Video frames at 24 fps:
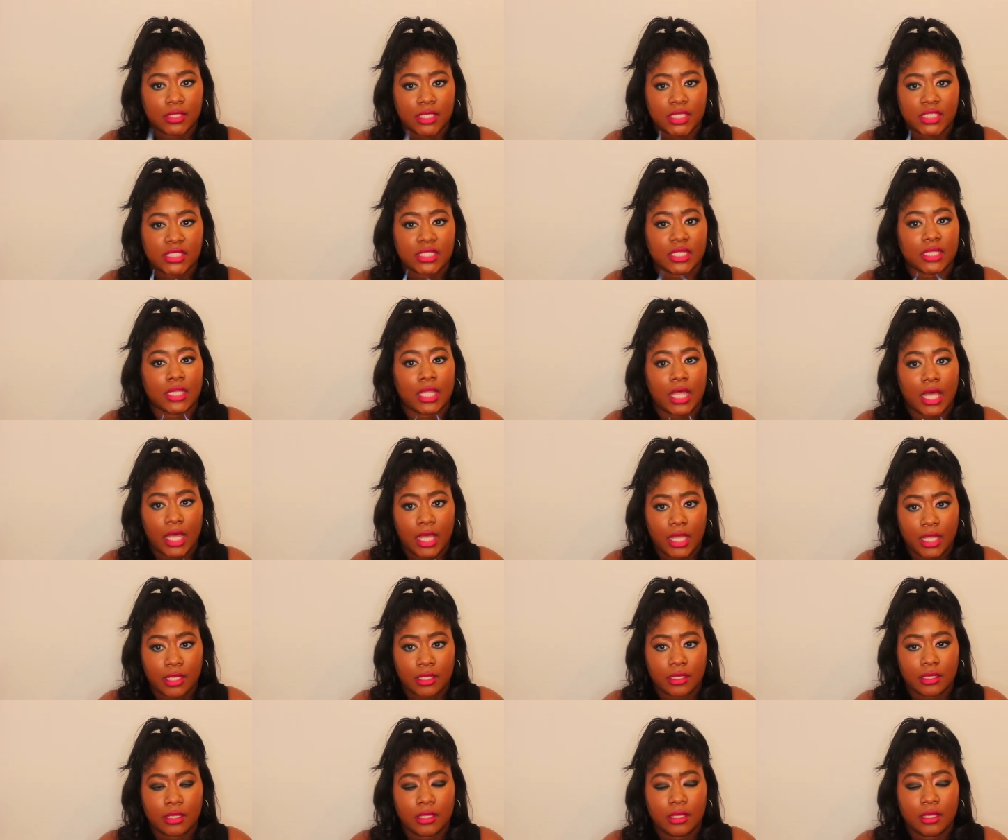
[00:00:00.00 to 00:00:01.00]
It's a lot.
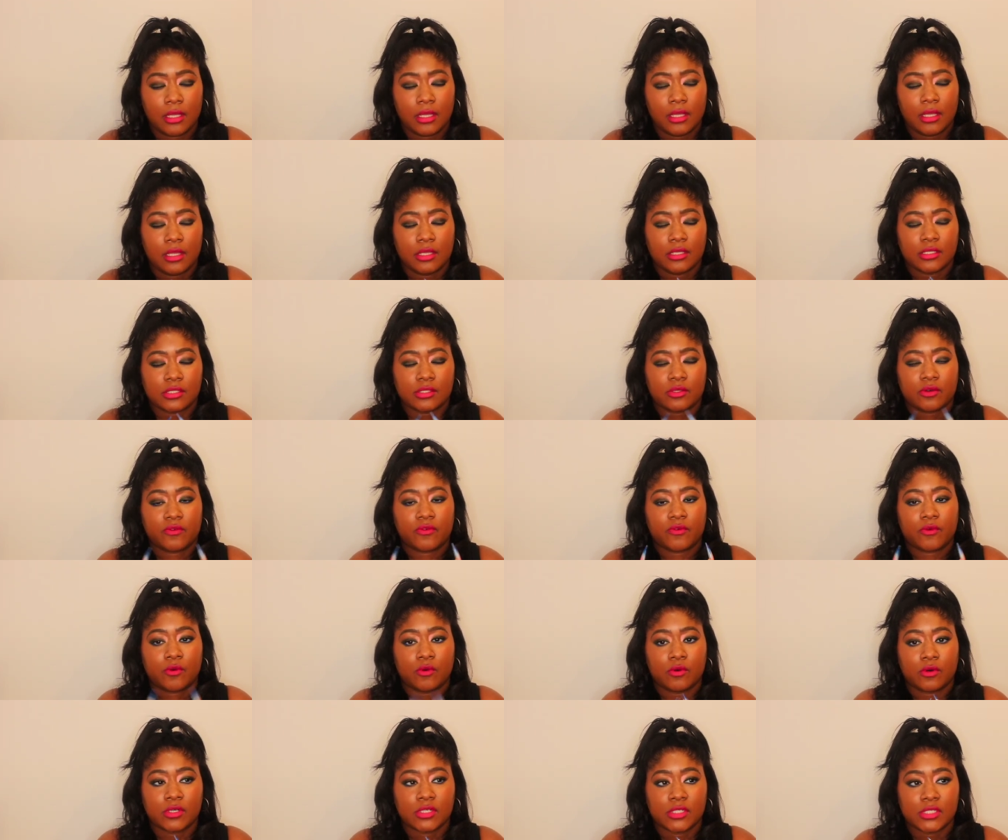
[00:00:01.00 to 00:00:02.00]
So of
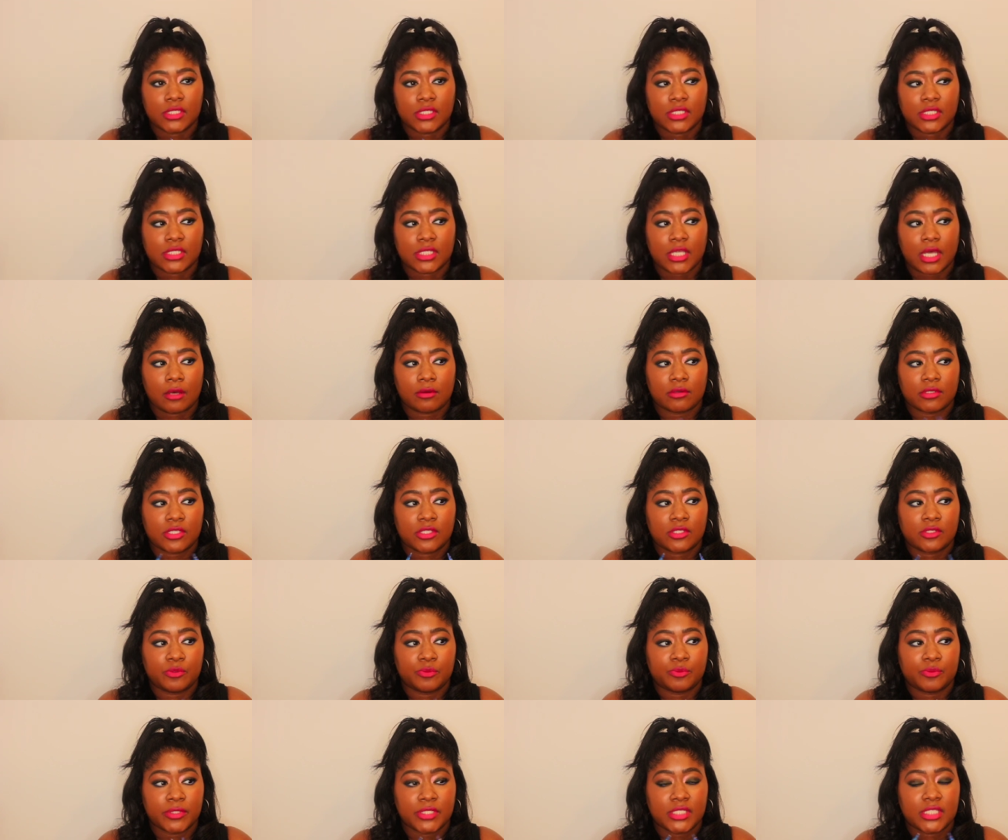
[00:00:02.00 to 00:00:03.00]
course I was
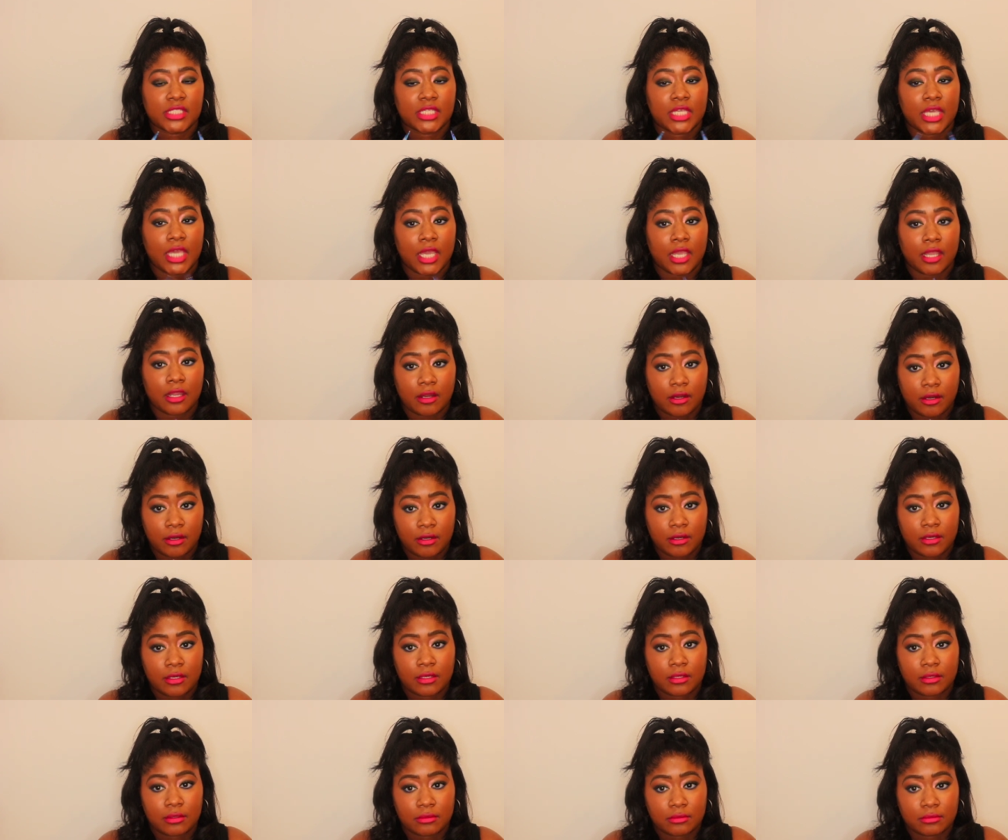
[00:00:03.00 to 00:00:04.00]
super
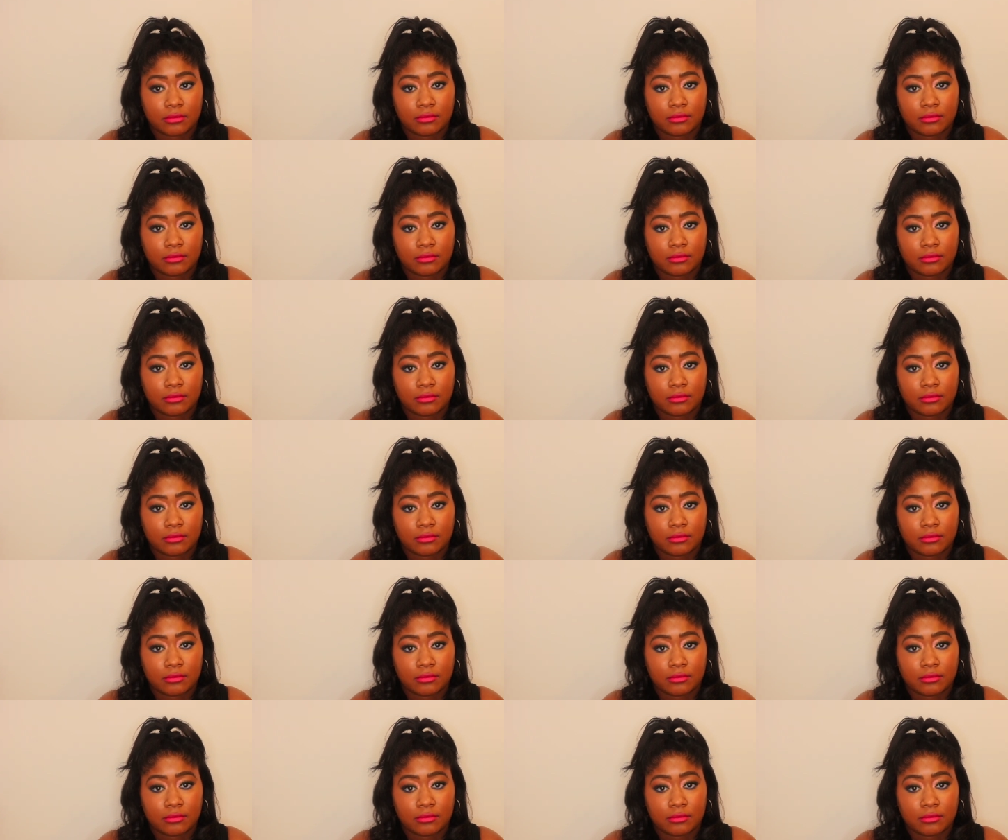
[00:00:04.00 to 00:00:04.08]
scared,